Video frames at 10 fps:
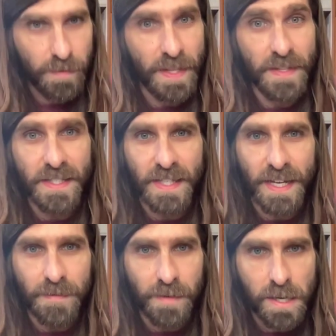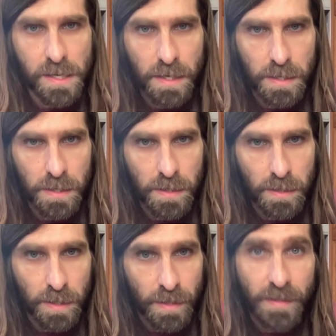Then this thing.
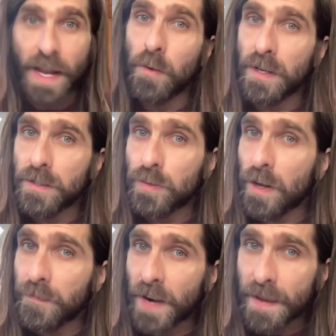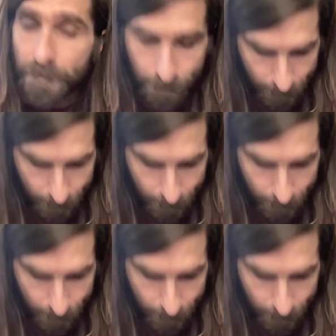Now we're on the 12th fret.